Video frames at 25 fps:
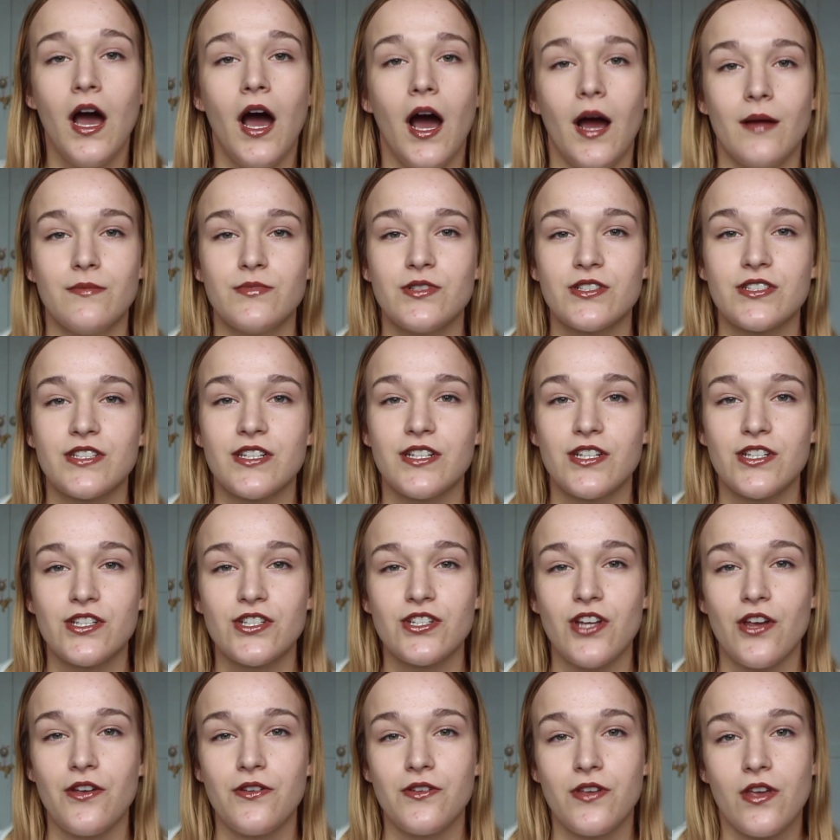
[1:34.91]
I'm just going to
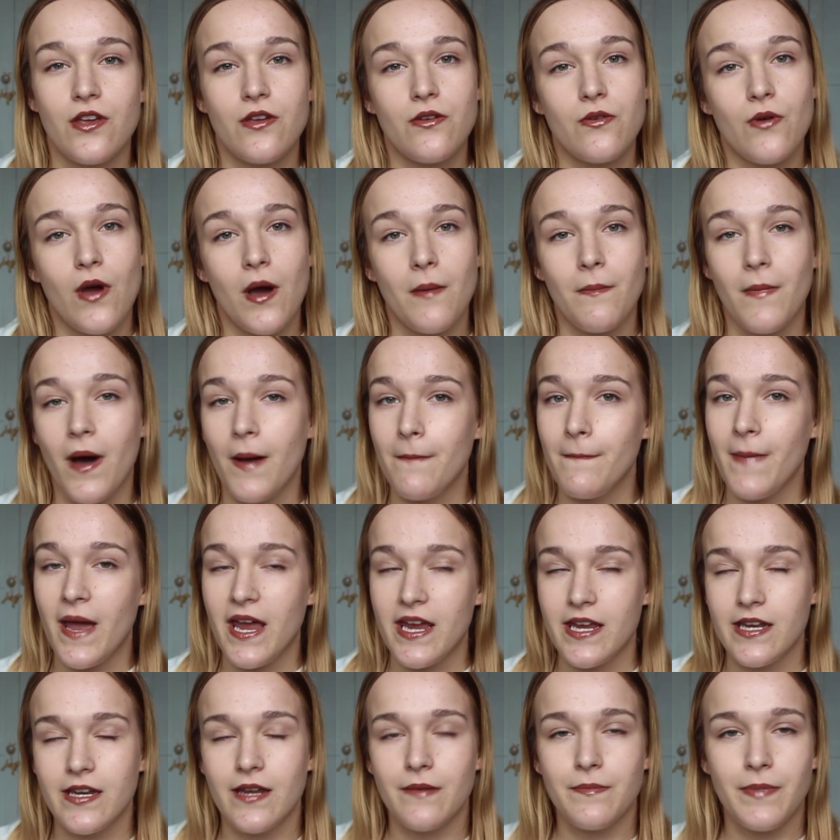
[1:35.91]
show you my
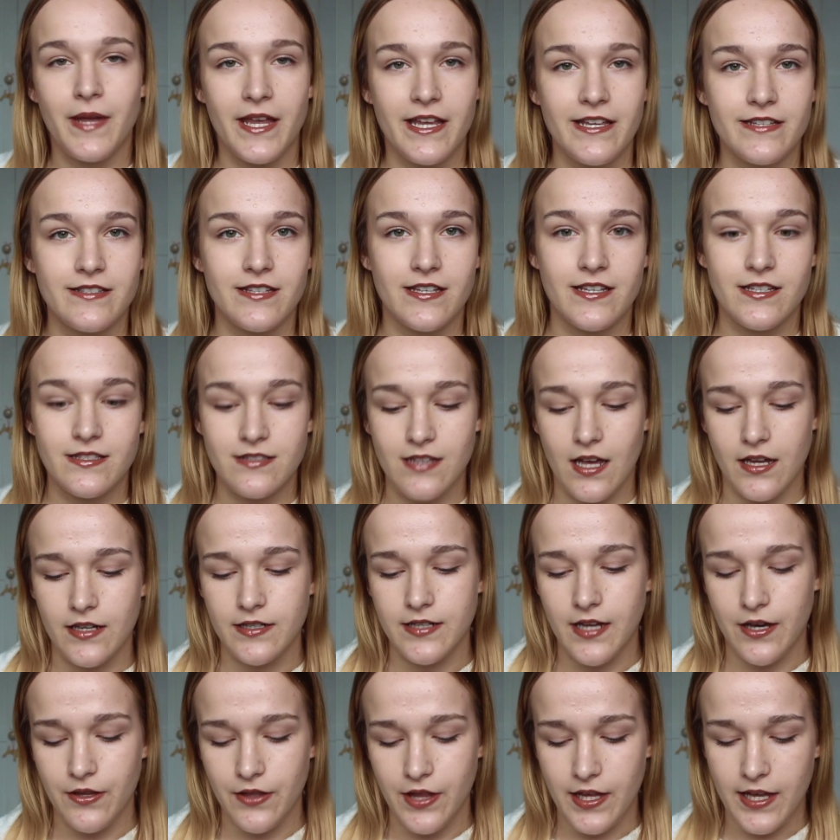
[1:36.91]
main pieces and
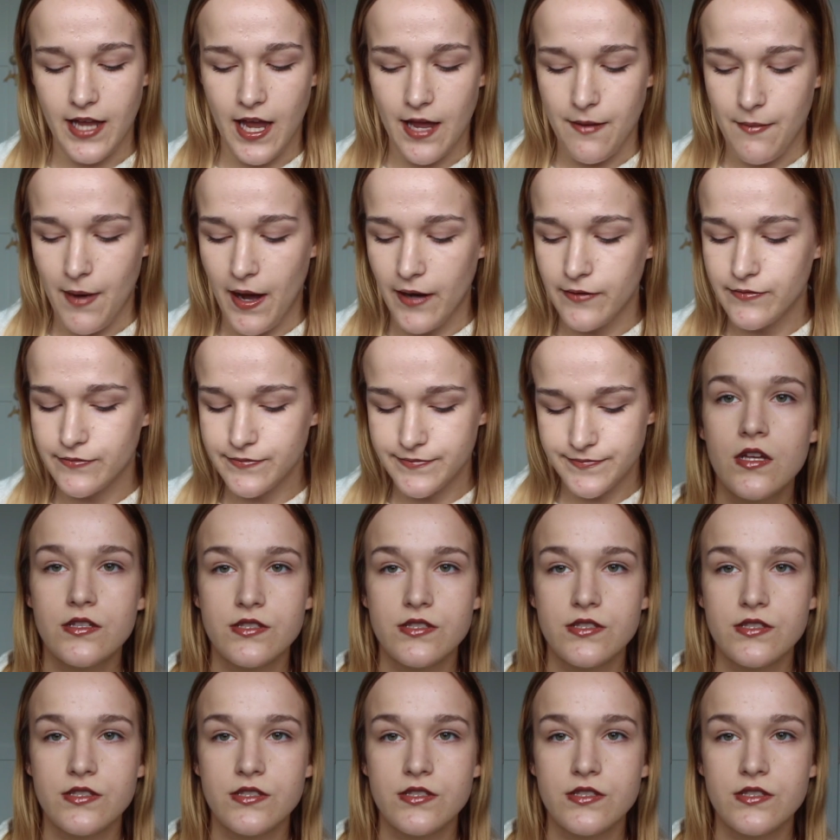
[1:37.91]
how they came out.